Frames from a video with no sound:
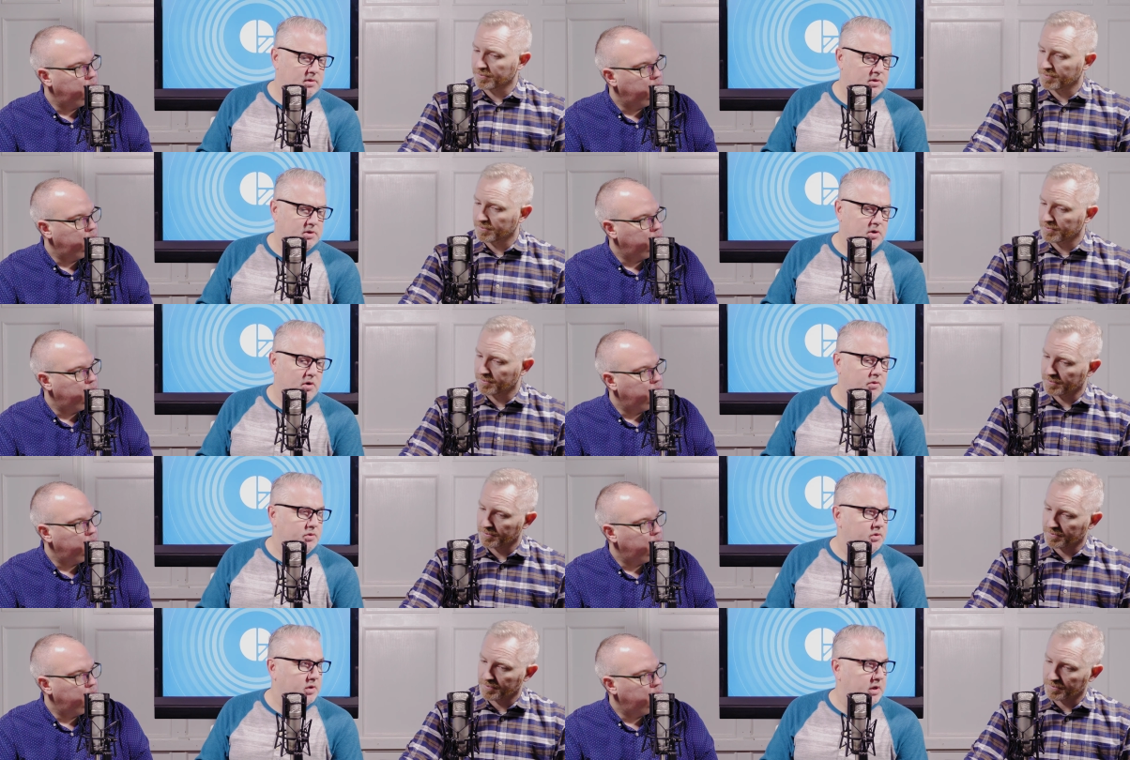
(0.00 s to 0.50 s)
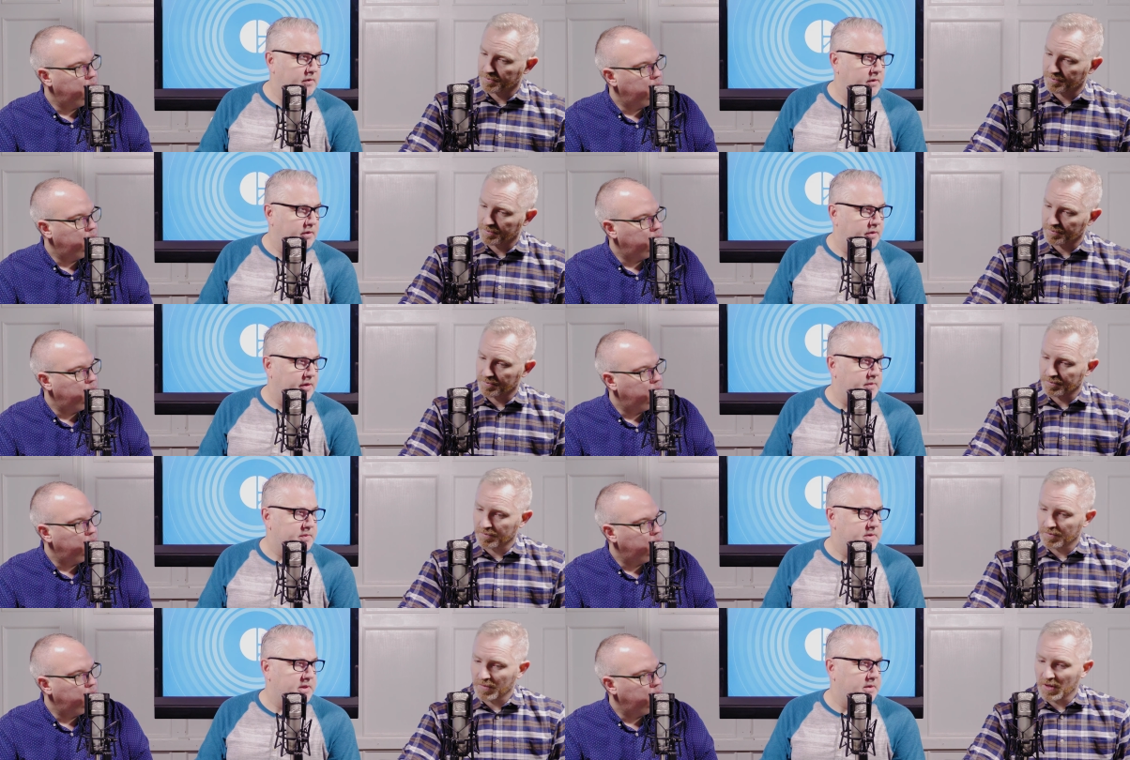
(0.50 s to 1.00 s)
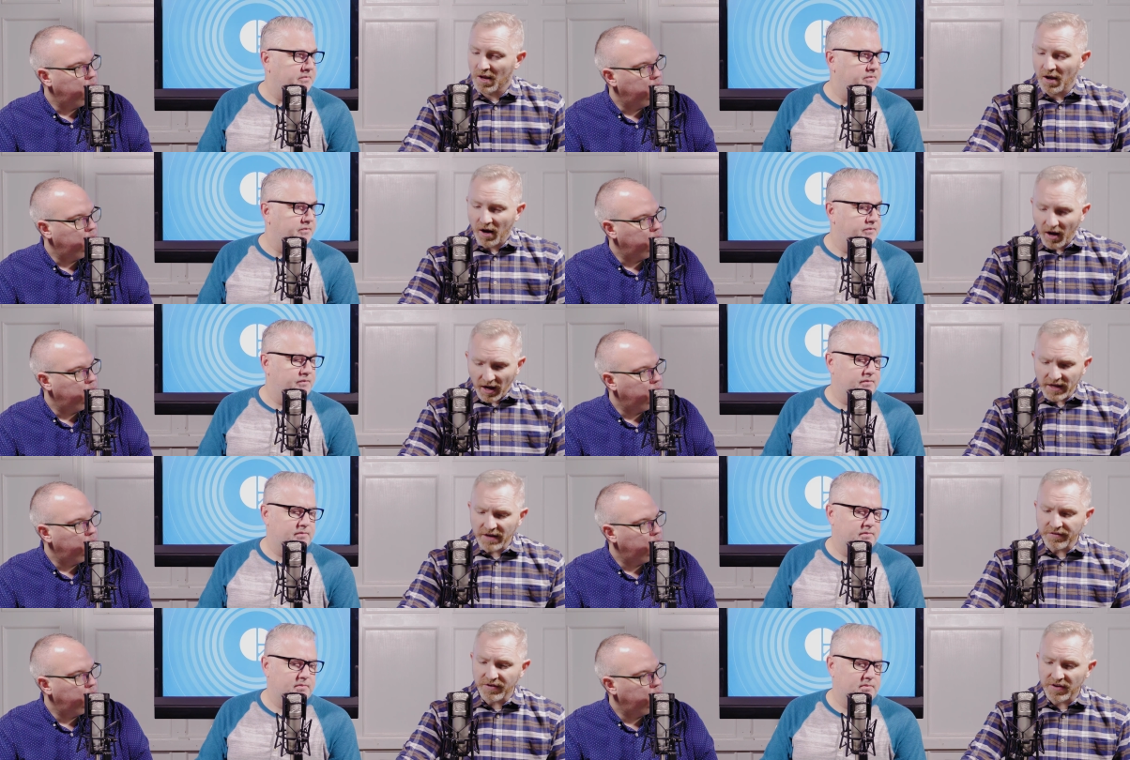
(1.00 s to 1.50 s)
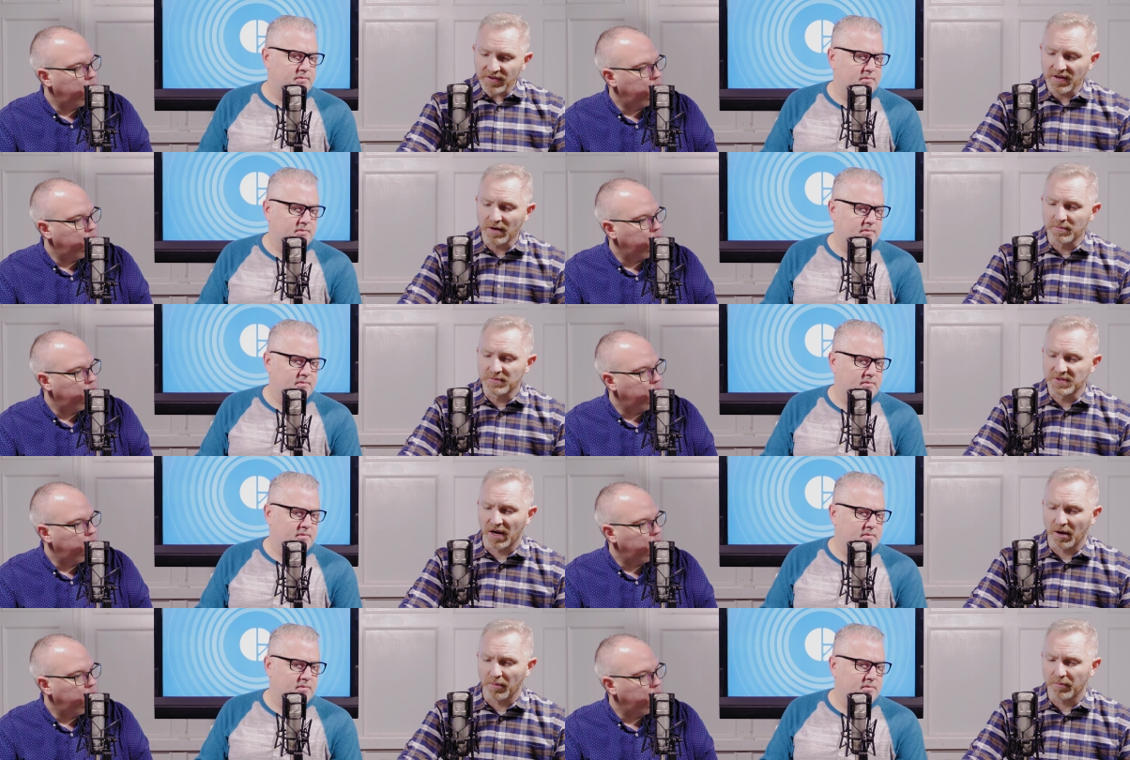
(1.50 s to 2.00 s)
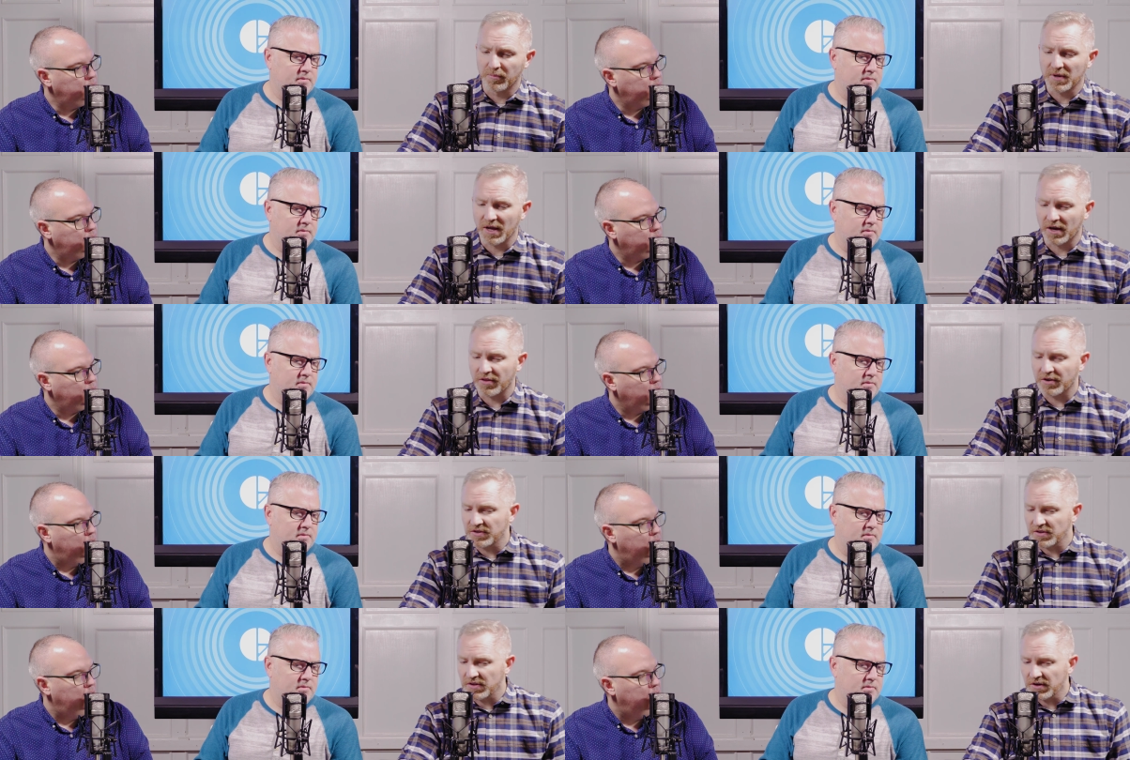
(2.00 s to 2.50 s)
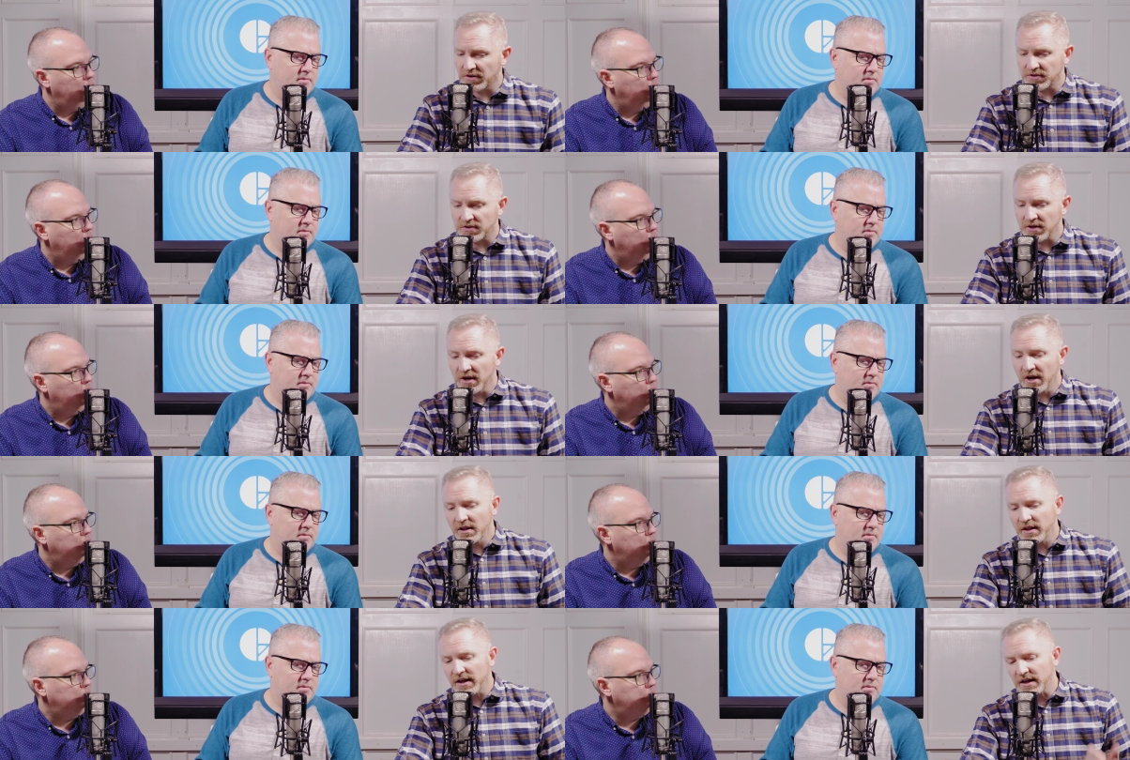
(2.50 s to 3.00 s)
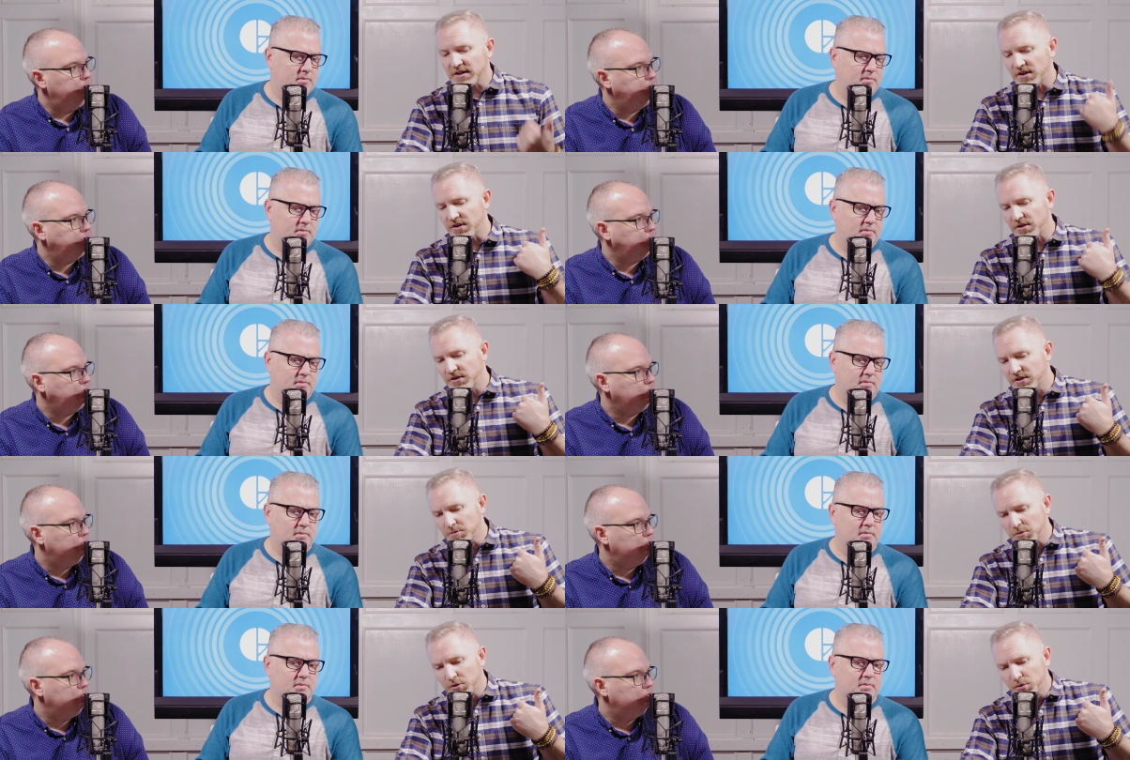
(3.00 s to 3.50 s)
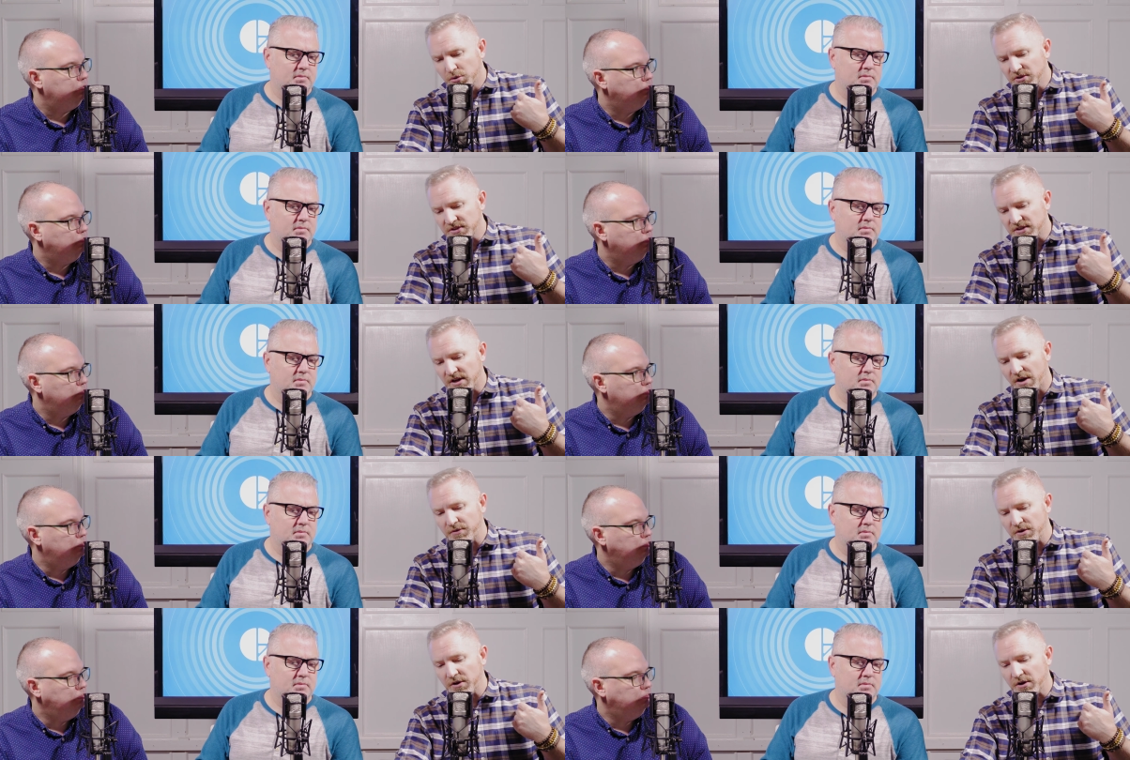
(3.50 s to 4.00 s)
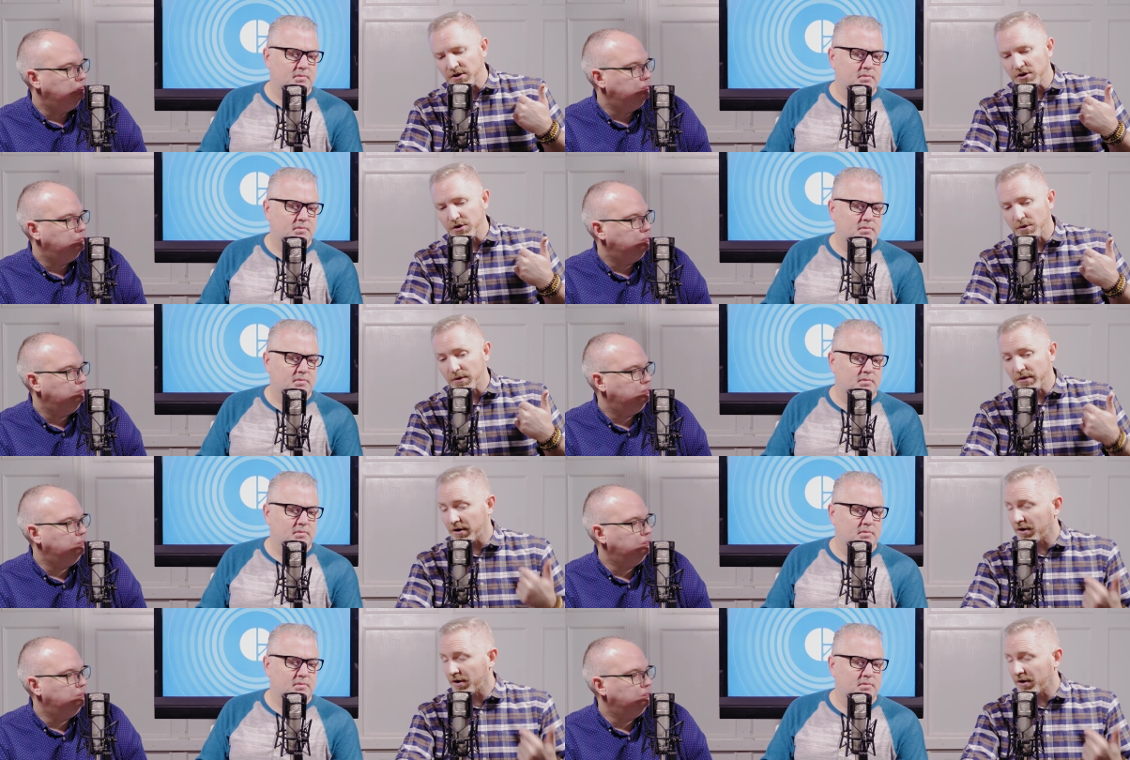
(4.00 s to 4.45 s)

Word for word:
Speaker 1: So you give it a thumbs up.
Speaker 2: I give it a thumbs up. Yeah, there's like I said, there's some cool stuff you can do